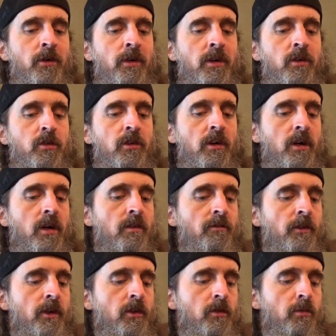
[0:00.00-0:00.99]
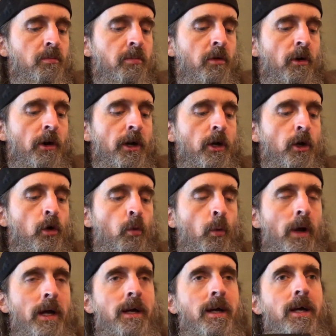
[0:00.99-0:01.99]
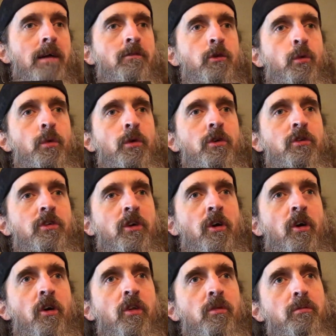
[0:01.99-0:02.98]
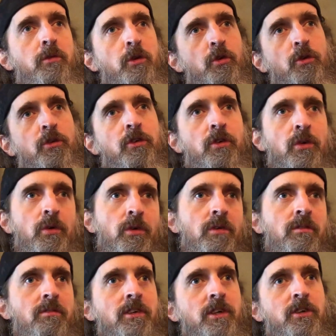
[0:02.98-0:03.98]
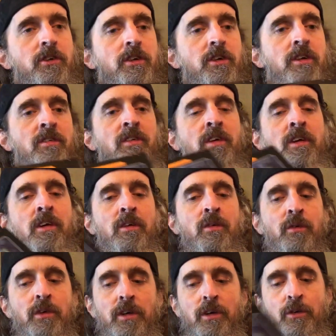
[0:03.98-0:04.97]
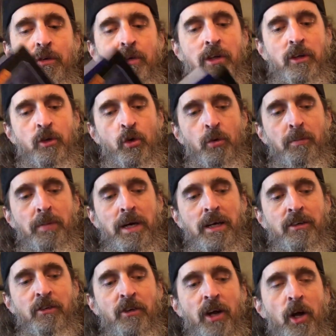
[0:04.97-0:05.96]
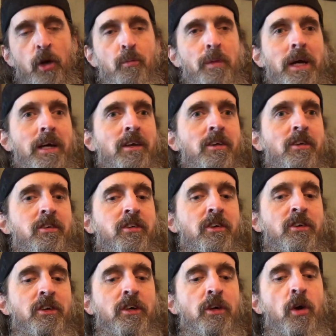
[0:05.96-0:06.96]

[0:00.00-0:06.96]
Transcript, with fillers: I used to love these play your way games, or we used to call them choose your own adventure, where you get to a page and you got to make a decision.